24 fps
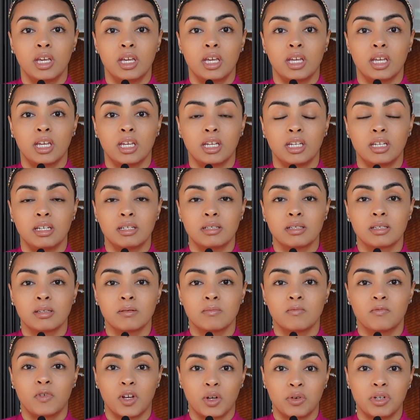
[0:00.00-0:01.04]
it is
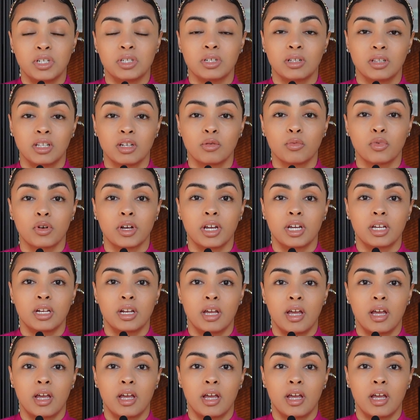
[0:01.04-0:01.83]
very deliberate.